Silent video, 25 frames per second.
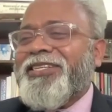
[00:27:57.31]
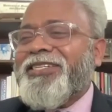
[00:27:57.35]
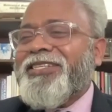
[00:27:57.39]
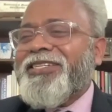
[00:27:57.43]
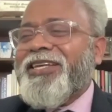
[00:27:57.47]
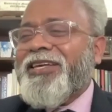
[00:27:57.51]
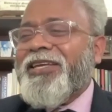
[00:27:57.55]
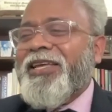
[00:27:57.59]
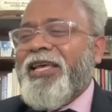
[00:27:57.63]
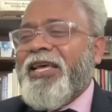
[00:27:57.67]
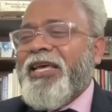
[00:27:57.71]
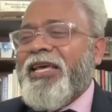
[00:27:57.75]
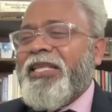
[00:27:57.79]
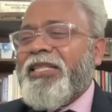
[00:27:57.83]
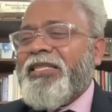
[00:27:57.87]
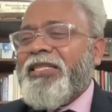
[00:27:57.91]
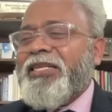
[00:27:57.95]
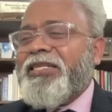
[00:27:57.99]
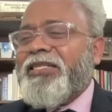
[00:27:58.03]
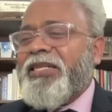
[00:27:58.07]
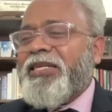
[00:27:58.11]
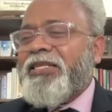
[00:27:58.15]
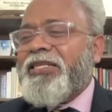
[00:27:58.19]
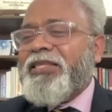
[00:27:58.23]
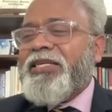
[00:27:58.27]
These are
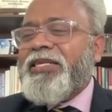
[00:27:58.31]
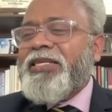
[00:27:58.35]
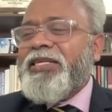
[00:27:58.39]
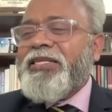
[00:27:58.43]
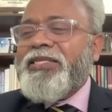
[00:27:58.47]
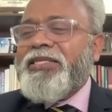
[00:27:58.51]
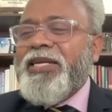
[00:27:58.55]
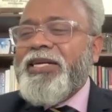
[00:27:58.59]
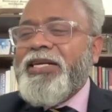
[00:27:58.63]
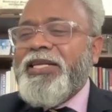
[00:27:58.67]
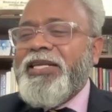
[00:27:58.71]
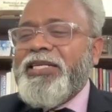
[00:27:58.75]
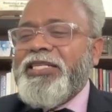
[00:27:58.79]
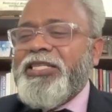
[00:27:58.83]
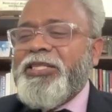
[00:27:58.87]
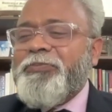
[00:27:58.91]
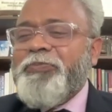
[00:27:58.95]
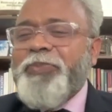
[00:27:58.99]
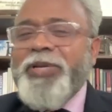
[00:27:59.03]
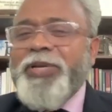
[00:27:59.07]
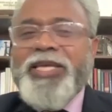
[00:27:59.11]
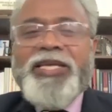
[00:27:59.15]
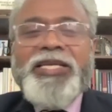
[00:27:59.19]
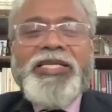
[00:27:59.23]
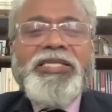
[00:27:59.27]
these are things that
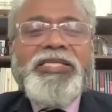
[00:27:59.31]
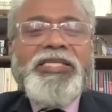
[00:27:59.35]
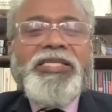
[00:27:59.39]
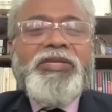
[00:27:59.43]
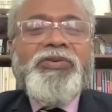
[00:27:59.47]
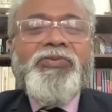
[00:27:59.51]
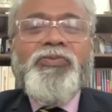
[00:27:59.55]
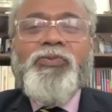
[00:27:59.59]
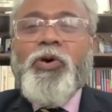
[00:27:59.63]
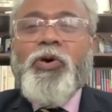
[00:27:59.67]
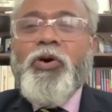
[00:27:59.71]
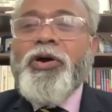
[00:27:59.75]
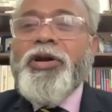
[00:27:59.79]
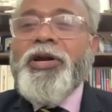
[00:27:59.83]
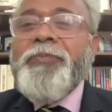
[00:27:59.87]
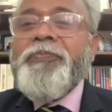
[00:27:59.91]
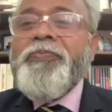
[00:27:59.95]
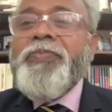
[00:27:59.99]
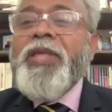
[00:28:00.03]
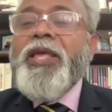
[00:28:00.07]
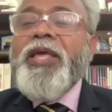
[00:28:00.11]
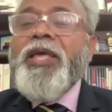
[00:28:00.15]
experience in war.